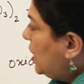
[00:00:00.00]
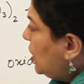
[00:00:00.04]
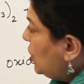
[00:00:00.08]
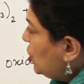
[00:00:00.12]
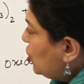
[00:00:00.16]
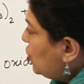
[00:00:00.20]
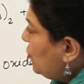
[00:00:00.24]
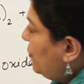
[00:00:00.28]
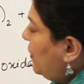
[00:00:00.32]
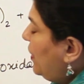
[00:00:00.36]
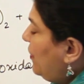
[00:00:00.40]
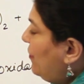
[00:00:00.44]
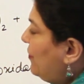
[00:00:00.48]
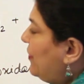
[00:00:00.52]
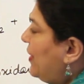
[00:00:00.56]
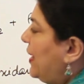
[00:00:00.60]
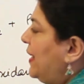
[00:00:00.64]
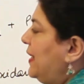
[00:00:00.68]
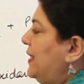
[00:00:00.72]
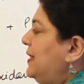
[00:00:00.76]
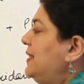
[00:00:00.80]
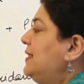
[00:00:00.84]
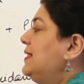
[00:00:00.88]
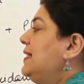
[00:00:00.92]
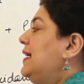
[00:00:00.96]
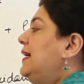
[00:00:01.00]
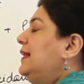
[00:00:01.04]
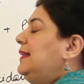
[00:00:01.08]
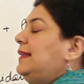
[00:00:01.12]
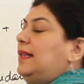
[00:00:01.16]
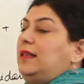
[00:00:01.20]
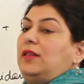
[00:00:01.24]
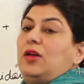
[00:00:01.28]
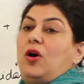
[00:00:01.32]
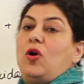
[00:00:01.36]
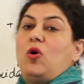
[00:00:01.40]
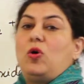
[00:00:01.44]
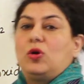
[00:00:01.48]
So we find
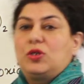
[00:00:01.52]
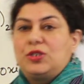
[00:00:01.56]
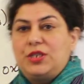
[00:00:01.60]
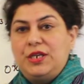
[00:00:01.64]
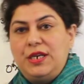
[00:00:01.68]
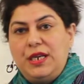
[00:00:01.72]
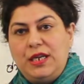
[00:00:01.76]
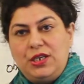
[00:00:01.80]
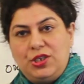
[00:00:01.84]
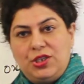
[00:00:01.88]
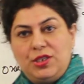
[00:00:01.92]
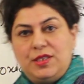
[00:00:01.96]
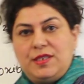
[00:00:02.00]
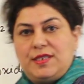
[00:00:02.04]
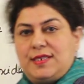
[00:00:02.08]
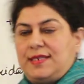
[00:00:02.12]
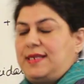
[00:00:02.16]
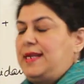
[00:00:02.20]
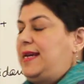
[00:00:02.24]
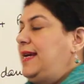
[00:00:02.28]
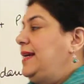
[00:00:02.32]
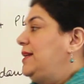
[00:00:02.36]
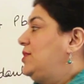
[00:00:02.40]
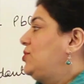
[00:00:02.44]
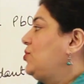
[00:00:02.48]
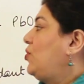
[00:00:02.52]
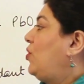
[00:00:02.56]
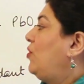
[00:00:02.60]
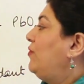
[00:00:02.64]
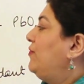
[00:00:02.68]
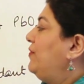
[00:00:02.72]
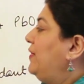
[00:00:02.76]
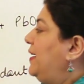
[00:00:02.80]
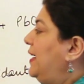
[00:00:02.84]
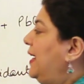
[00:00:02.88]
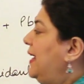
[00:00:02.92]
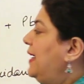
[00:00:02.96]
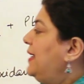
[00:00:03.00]
that the oxidation state
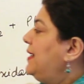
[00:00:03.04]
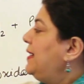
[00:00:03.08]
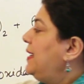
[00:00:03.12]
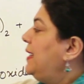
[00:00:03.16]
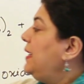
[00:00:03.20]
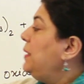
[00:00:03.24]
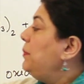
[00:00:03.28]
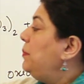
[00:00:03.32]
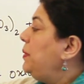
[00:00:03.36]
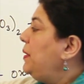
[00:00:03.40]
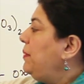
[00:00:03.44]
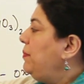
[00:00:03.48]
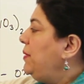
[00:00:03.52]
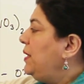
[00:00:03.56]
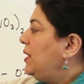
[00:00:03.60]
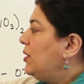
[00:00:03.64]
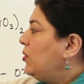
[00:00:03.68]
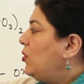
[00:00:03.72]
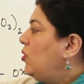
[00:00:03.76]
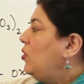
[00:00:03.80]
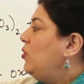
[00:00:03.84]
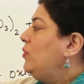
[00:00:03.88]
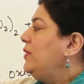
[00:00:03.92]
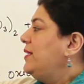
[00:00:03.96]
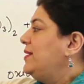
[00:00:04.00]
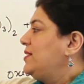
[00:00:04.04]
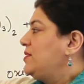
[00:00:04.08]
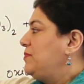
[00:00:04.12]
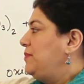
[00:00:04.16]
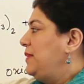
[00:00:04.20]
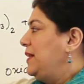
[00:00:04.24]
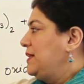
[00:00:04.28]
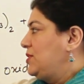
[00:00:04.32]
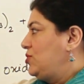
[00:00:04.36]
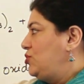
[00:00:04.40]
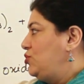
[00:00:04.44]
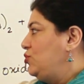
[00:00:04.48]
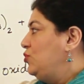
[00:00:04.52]
of lead in PbO is
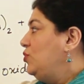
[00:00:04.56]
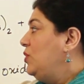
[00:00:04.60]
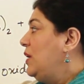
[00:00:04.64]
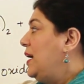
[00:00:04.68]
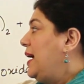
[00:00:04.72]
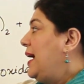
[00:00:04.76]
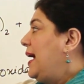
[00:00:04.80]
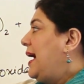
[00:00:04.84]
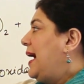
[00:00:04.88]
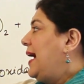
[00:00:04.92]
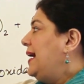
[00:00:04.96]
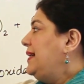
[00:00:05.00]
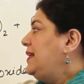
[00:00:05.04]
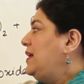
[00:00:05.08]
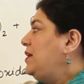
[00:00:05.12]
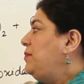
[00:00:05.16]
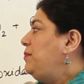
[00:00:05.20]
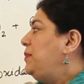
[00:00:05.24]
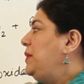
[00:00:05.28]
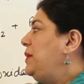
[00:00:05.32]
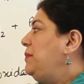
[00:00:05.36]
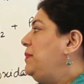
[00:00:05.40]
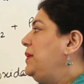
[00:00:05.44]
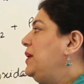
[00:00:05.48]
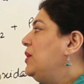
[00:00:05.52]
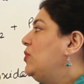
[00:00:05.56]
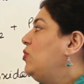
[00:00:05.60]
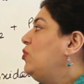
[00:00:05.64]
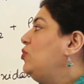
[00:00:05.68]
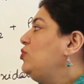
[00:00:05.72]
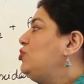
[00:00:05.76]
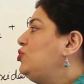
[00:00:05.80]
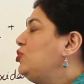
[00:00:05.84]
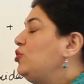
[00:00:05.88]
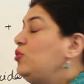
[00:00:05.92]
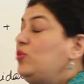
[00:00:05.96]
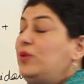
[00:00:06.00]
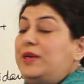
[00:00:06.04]
plus 2 and in
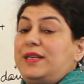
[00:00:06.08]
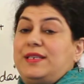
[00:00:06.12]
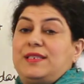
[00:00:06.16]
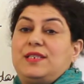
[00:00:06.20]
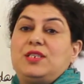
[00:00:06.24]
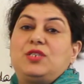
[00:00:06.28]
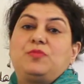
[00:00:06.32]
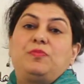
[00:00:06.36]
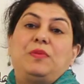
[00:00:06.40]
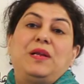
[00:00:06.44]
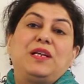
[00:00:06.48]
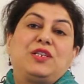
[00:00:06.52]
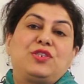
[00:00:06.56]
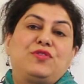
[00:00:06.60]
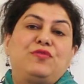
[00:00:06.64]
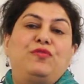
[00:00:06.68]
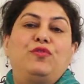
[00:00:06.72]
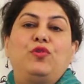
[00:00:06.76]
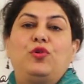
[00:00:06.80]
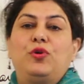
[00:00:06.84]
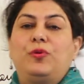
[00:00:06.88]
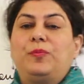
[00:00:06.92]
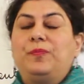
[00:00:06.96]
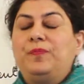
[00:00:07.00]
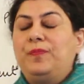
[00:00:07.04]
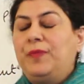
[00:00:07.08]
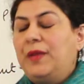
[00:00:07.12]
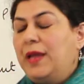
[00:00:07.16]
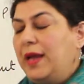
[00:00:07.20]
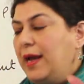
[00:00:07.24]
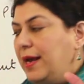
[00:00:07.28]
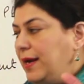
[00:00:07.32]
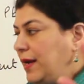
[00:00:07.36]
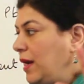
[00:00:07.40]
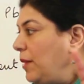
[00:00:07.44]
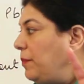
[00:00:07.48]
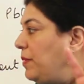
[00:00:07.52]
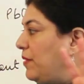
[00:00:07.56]
PbO2 it is plus 4.
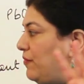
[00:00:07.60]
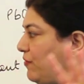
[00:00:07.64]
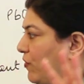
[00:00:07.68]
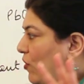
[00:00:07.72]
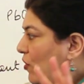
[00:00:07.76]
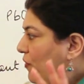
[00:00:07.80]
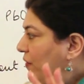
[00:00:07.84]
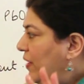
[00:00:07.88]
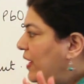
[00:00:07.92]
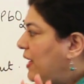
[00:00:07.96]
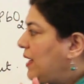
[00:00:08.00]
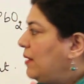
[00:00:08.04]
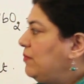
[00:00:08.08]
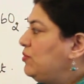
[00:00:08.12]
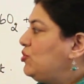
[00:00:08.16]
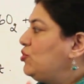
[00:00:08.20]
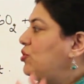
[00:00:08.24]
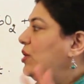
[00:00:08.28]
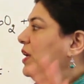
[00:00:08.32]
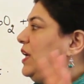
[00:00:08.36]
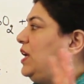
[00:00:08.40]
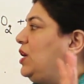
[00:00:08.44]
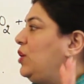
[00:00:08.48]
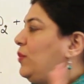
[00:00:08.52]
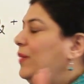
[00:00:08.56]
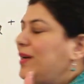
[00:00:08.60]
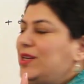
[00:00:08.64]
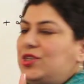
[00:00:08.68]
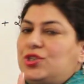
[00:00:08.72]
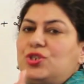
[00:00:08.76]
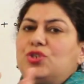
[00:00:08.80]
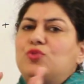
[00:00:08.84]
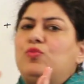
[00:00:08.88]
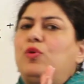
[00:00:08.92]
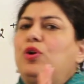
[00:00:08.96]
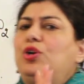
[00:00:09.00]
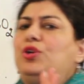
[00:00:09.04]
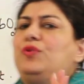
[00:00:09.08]
Now before we come to the
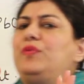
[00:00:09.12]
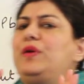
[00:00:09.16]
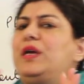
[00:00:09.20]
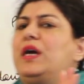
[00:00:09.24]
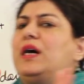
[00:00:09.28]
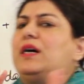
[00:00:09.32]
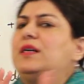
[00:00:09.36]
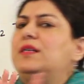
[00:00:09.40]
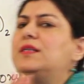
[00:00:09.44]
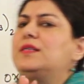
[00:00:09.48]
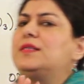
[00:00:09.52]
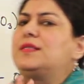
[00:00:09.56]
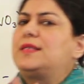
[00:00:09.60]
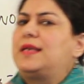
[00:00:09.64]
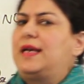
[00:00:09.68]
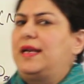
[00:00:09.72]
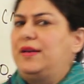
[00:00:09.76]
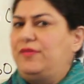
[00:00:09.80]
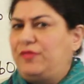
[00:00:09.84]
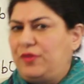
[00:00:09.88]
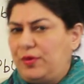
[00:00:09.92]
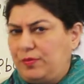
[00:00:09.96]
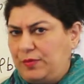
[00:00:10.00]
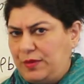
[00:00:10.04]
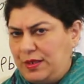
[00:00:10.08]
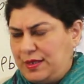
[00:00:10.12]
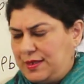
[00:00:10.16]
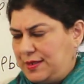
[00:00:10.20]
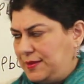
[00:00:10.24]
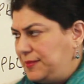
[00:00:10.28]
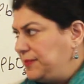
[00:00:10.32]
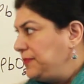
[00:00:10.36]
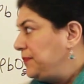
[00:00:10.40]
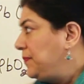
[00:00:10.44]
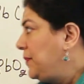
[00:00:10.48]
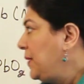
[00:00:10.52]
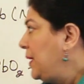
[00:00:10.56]
equations, what do we understand from this?